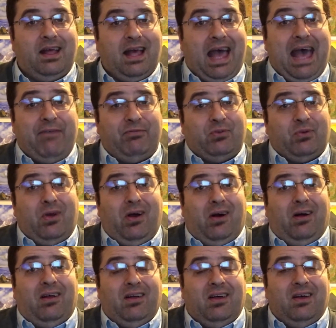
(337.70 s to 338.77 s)
After
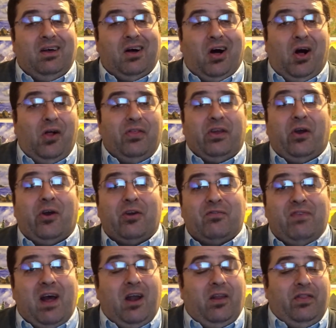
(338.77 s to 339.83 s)
all the art
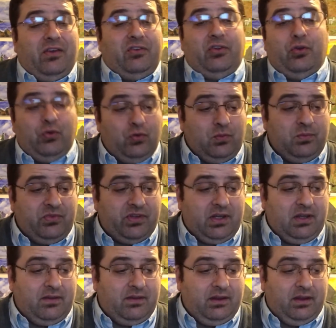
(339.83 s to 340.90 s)
found in the tombs and
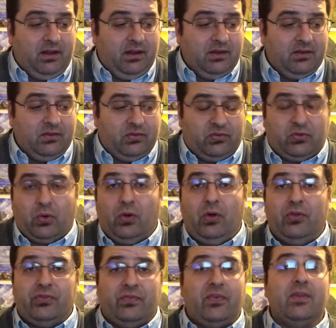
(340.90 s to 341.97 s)
in the
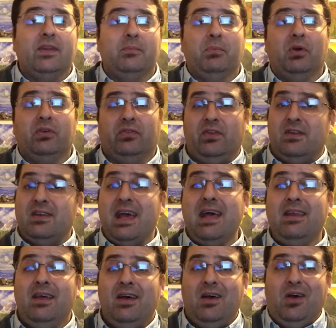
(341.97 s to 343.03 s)
scrolls for the books of the
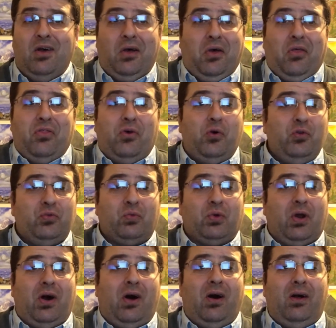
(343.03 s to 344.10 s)
dead, those were
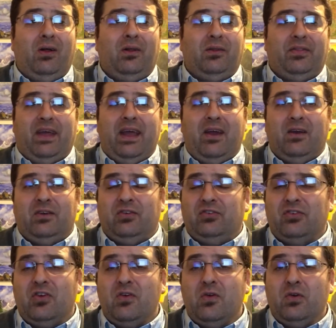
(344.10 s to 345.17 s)
all there to
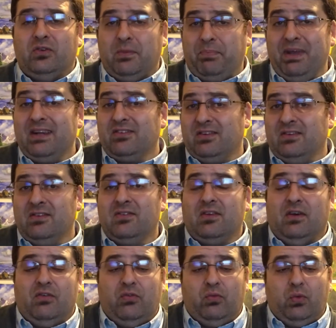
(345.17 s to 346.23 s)
show depictions
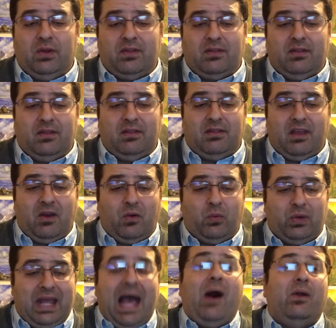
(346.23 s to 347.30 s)
of what their
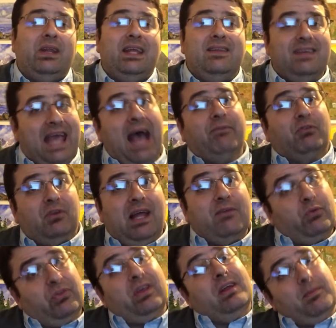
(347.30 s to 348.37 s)
reality in the
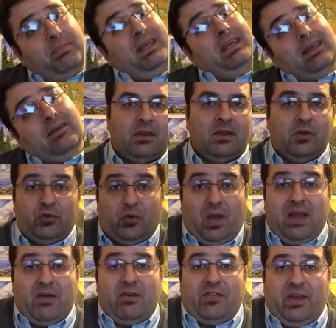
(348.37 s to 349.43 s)
afterlife was going to be. So
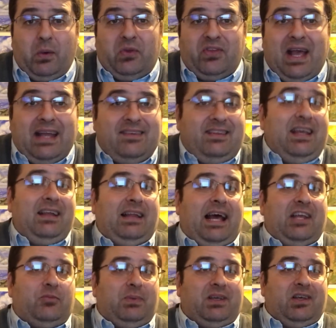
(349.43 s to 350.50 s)
everything was
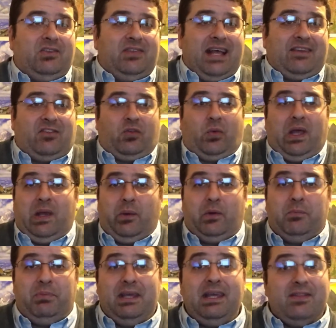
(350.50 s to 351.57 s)
idealized because that's the way it
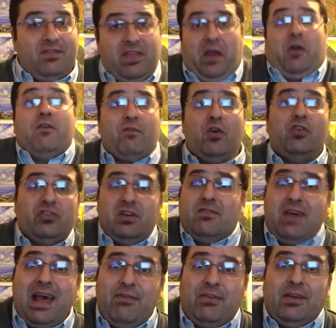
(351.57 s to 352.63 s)
would be in their version of
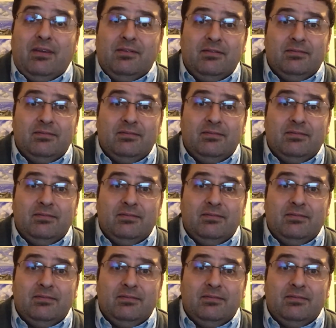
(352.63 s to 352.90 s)
heaven.